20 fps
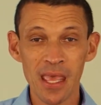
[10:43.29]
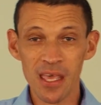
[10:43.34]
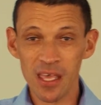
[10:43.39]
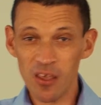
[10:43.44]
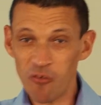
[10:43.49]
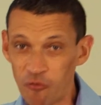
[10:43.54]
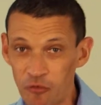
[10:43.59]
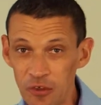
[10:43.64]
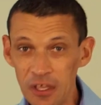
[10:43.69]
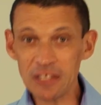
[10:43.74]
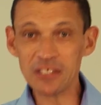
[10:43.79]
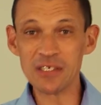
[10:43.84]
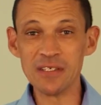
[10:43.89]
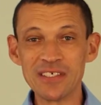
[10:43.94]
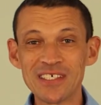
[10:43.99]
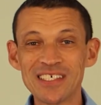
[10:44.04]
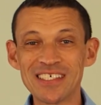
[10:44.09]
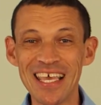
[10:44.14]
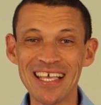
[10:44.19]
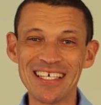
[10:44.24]

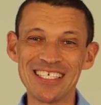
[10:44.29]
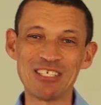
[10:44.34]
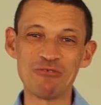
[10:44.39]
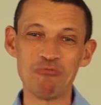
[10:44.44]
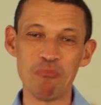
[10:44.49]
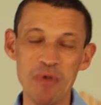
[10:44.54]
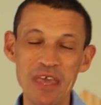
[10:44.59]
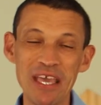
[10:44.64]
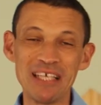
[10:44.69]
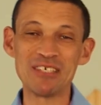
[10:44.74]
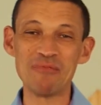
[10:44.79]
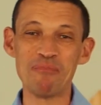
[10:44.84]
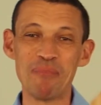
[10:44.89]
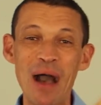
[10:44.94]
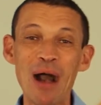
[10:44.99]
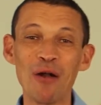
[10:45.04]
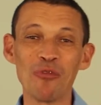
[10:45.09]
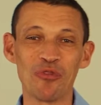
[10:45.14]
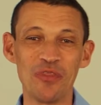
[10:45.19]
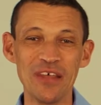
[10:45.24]
Ephesians 6 speaks
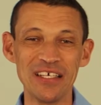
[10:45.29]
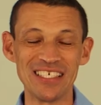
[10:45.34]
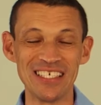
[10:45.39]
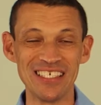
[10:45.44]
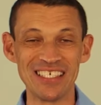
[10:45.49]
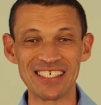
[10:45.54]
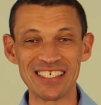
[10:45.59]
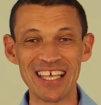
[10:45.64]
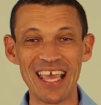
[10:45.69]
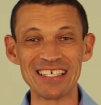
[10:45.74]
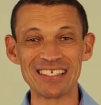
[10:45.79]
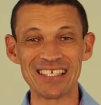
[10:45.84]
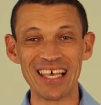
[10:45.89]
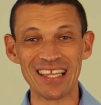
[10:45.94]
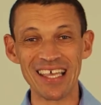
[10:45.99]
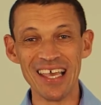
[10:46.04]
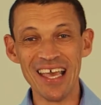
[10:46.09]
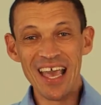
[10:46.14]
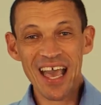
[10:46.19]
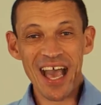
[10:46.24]
about this and says
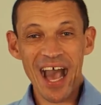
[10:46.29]
that